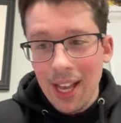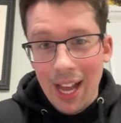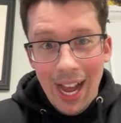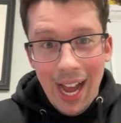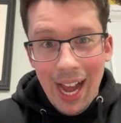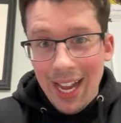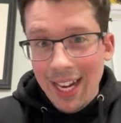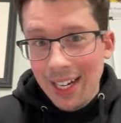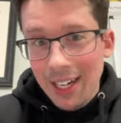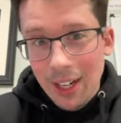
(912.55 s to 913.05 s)

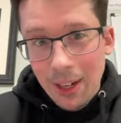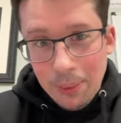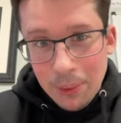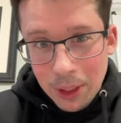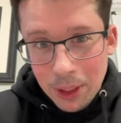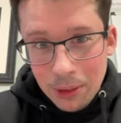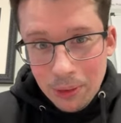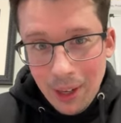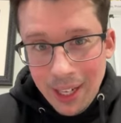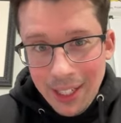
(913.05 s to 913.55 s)
I ended up
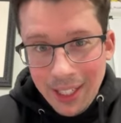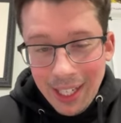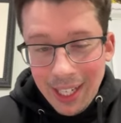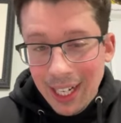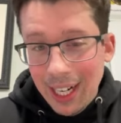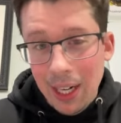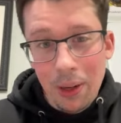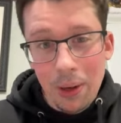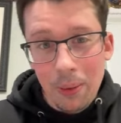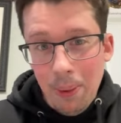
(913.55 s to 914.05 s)
just renting
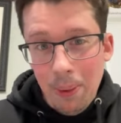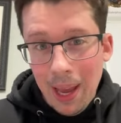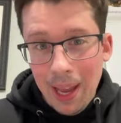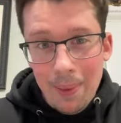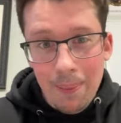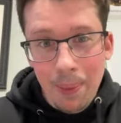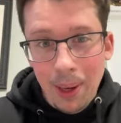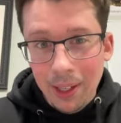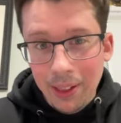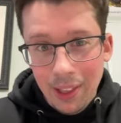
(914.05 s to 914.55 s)
and I would pay
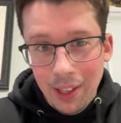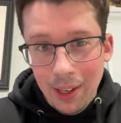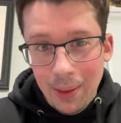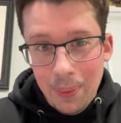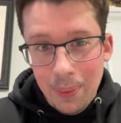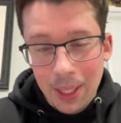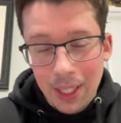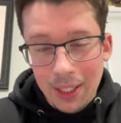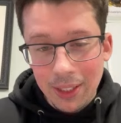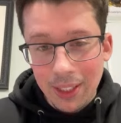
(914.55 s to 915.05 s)
monthly
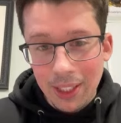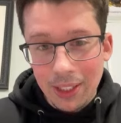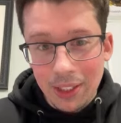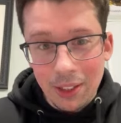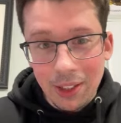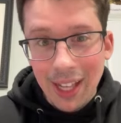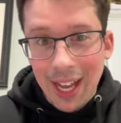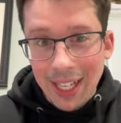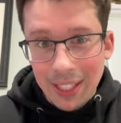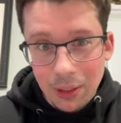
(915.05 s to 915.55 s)
because it's
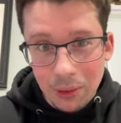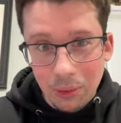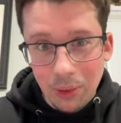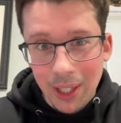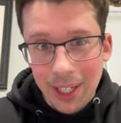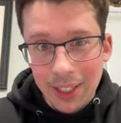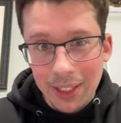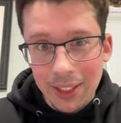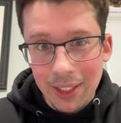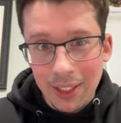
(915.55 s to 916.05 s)
less
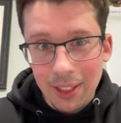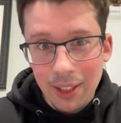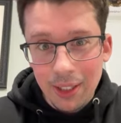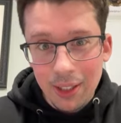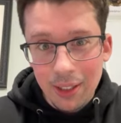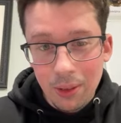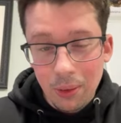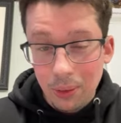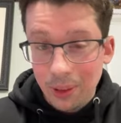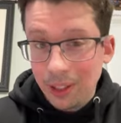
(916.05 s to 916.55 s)
risk.
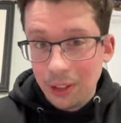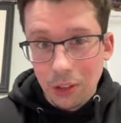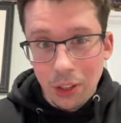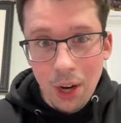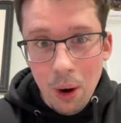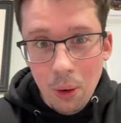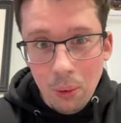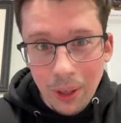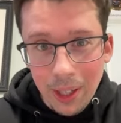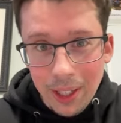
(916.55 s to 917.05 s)
But there's
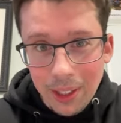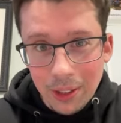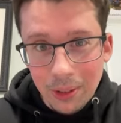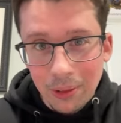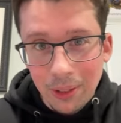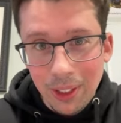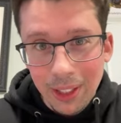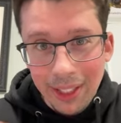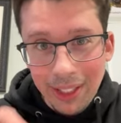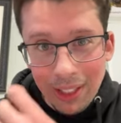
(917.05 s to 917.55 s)
no risk
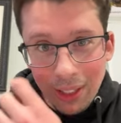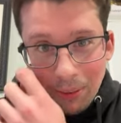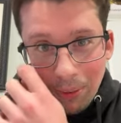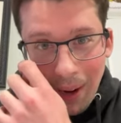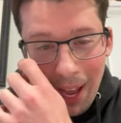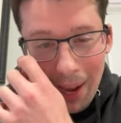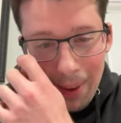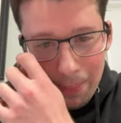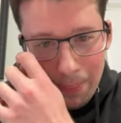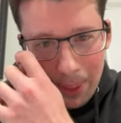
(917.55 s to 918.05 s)
really to
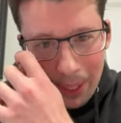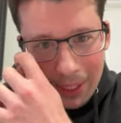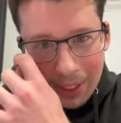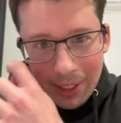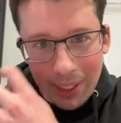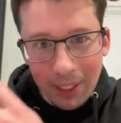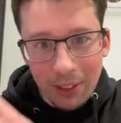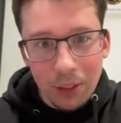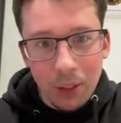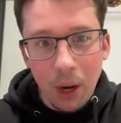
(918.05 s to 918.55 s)
rent
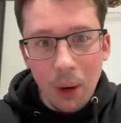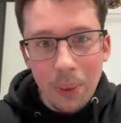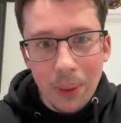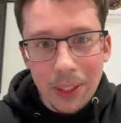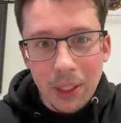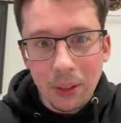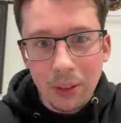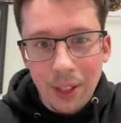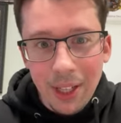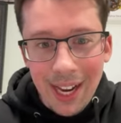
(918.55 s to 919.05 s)
because there's
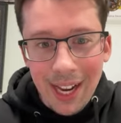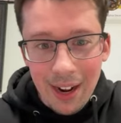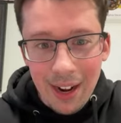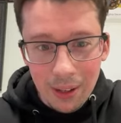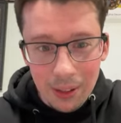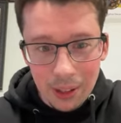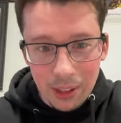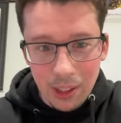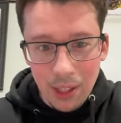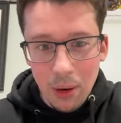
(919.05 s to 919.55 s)
always a lookout
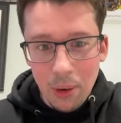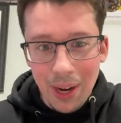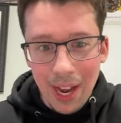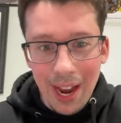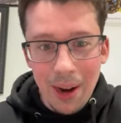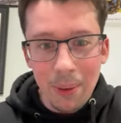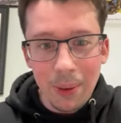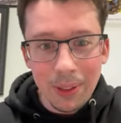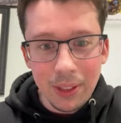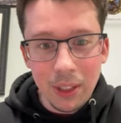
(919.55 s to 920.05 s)
because no
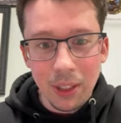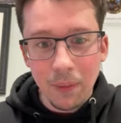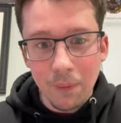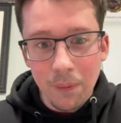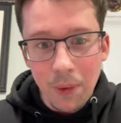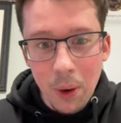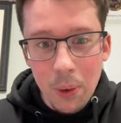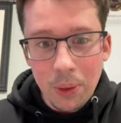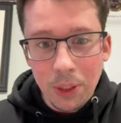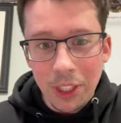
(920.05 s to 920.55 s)
guy wants his
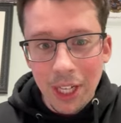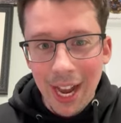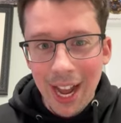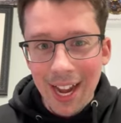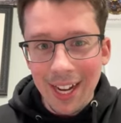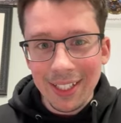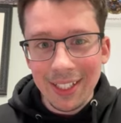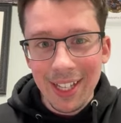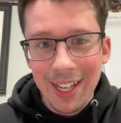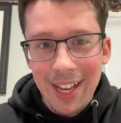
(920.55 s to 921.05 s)
phone
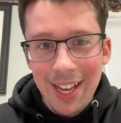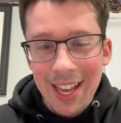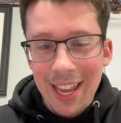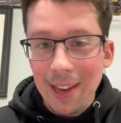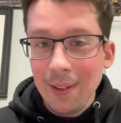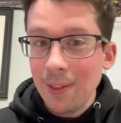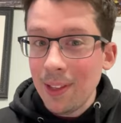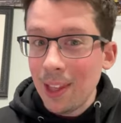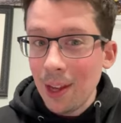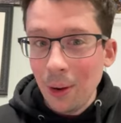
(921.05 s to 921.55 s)
jacked.
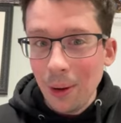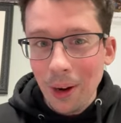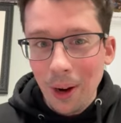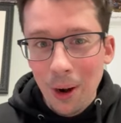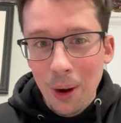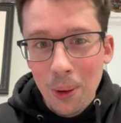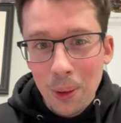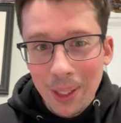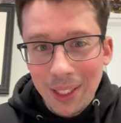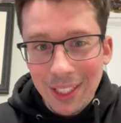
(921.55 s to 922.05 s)
Even though it
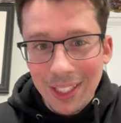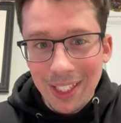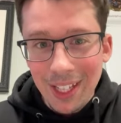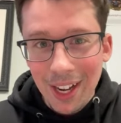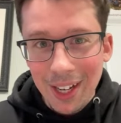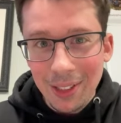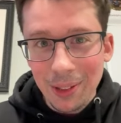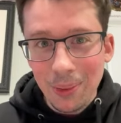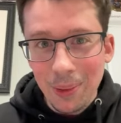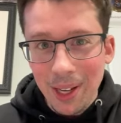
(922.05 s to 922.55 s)
always
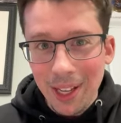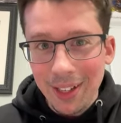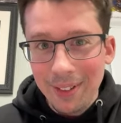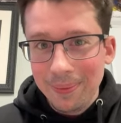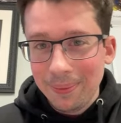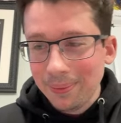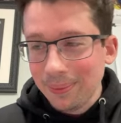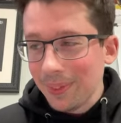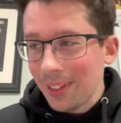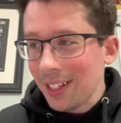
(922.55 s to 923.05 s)
sucked
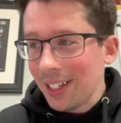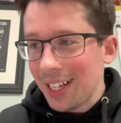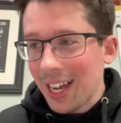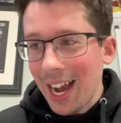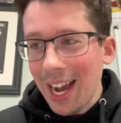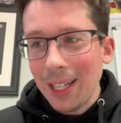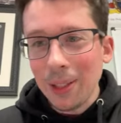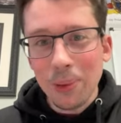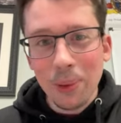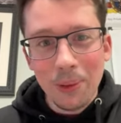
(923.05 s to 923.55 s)
when
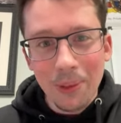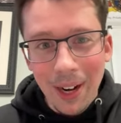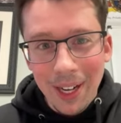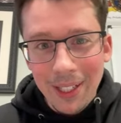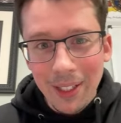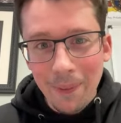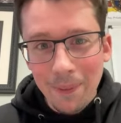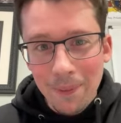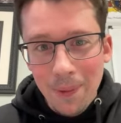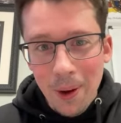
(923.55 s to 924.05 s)
guys would
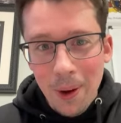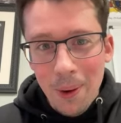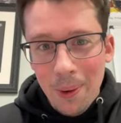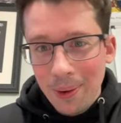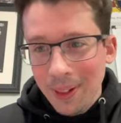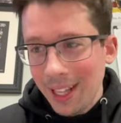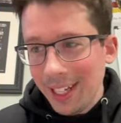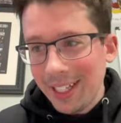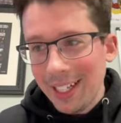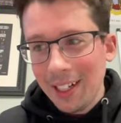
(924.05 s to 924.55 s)
rent the
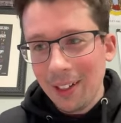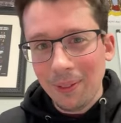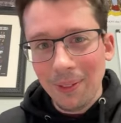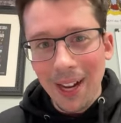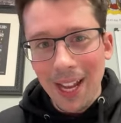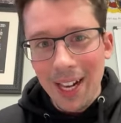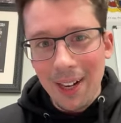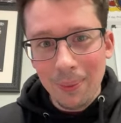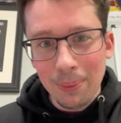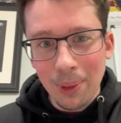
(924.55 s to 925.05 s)
phone, they did a
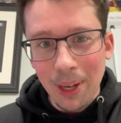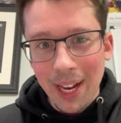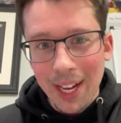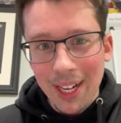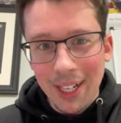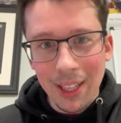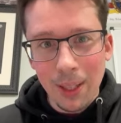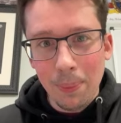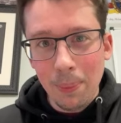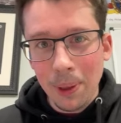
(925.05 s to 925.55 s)
random raid
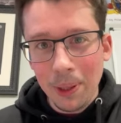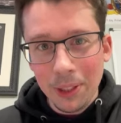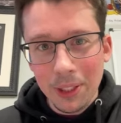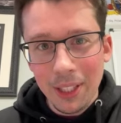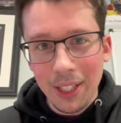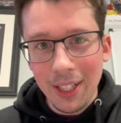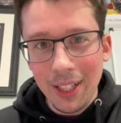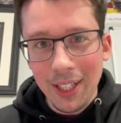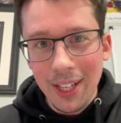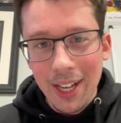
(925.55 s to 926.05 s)
and the
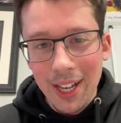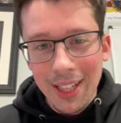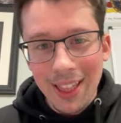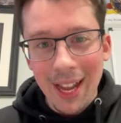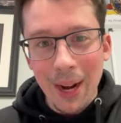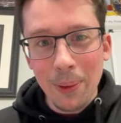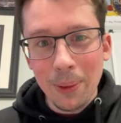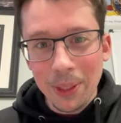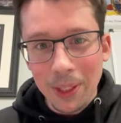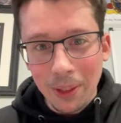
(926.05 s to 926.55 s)
person
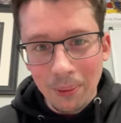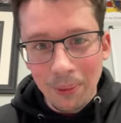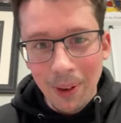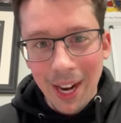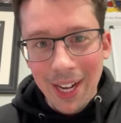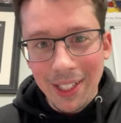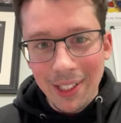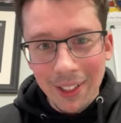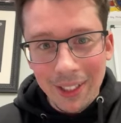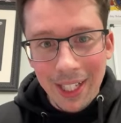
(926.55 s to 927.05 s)
that was the
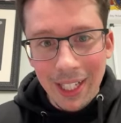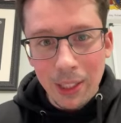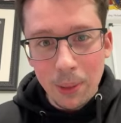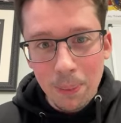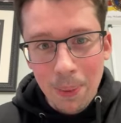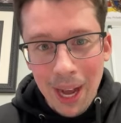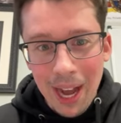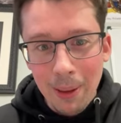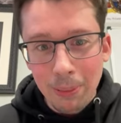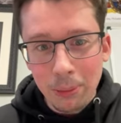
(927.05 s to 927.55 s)
renter gets
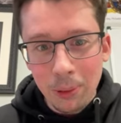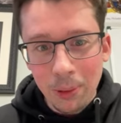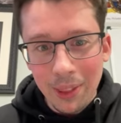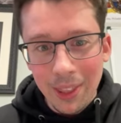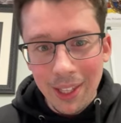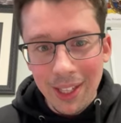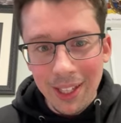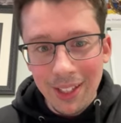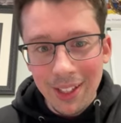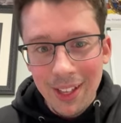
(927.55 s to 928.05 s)
popped with
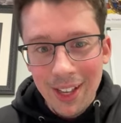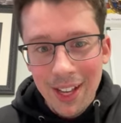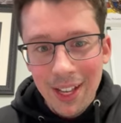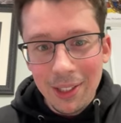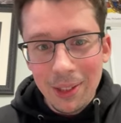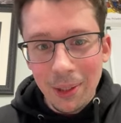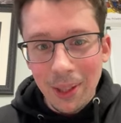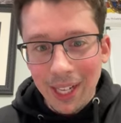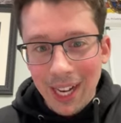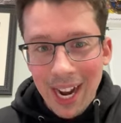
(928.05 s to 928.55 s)
it.
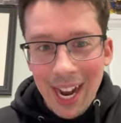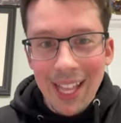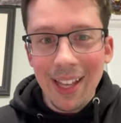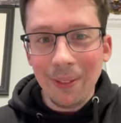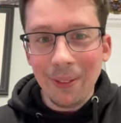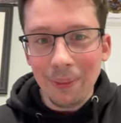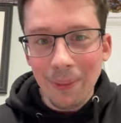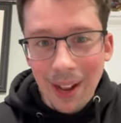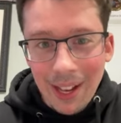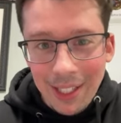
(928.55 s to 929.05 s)
So the guy
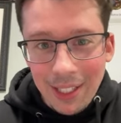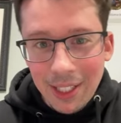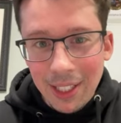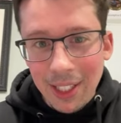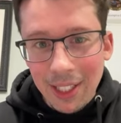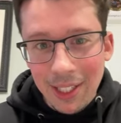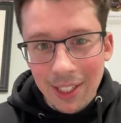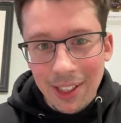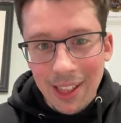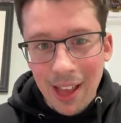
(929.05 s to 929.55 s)
that rented
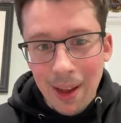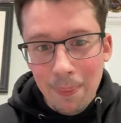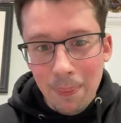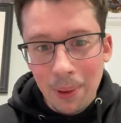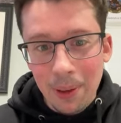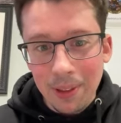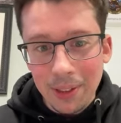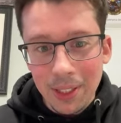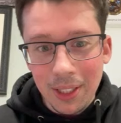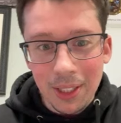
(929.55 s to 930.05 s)
it, that
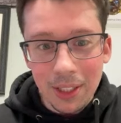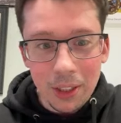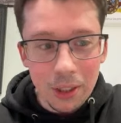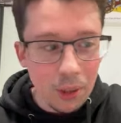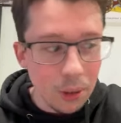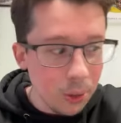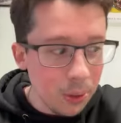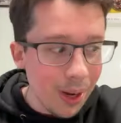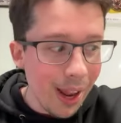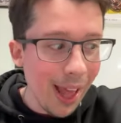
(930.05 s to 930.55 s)
person is
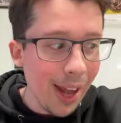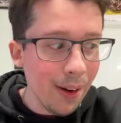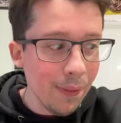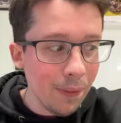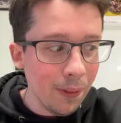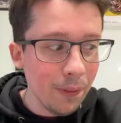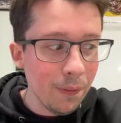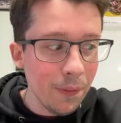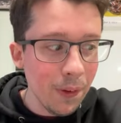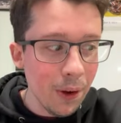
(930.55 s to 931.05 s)
screwed out of
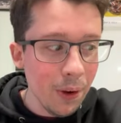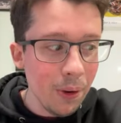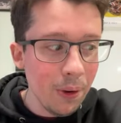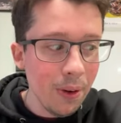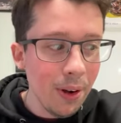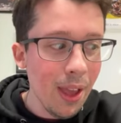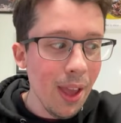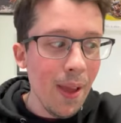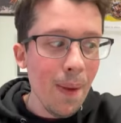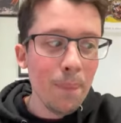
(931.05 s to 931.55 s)
a
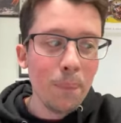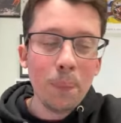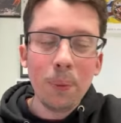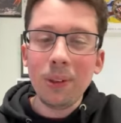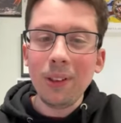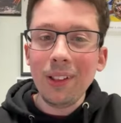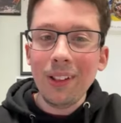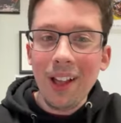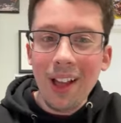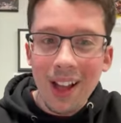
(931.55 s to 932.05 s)
phone.
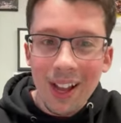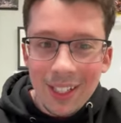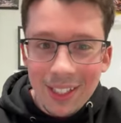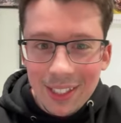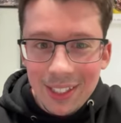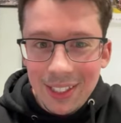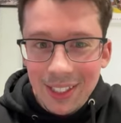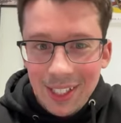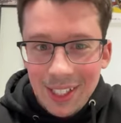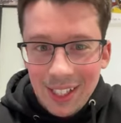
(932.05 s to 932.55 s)

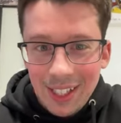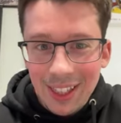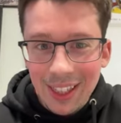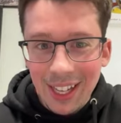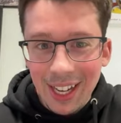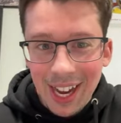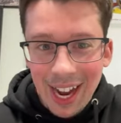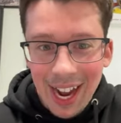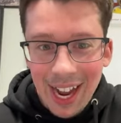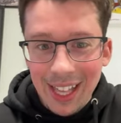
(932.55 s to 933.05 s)
Plus,
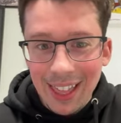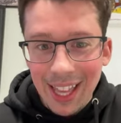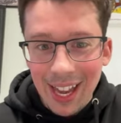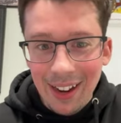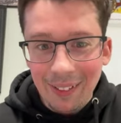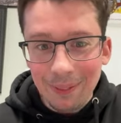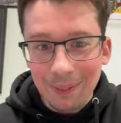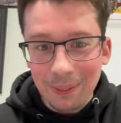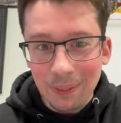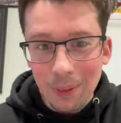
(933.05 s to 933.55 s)
the guy
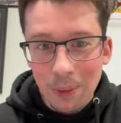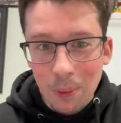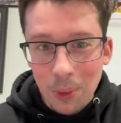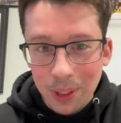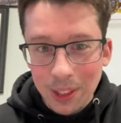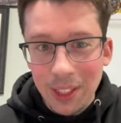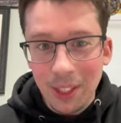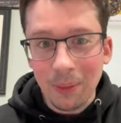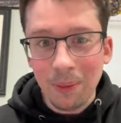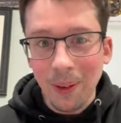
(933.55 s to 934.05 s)
that
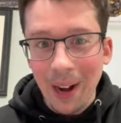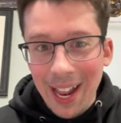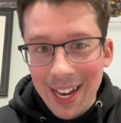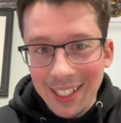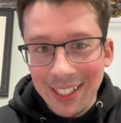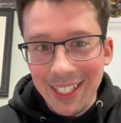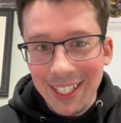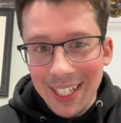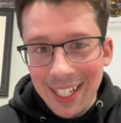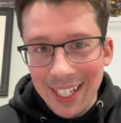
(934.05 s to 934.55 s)
was the
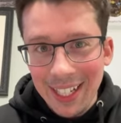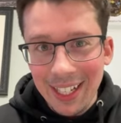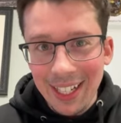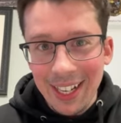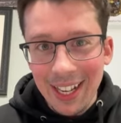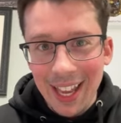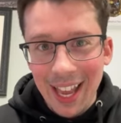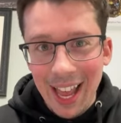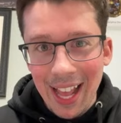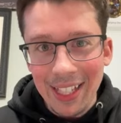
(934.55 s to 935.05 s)

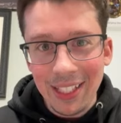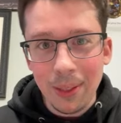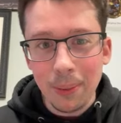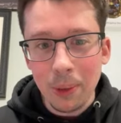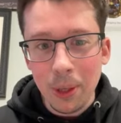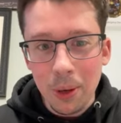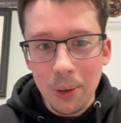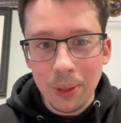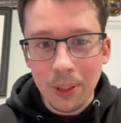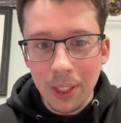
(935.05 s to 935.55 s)
rentee ends up
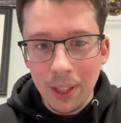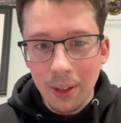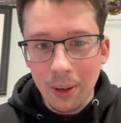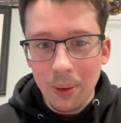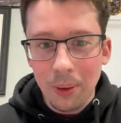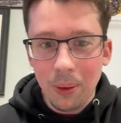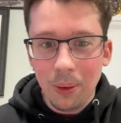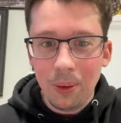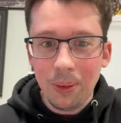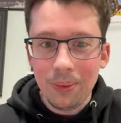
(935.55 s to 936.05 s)
going to the
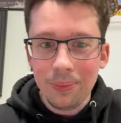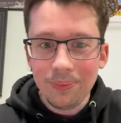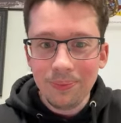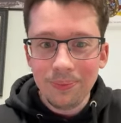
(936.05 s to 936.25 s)
hole.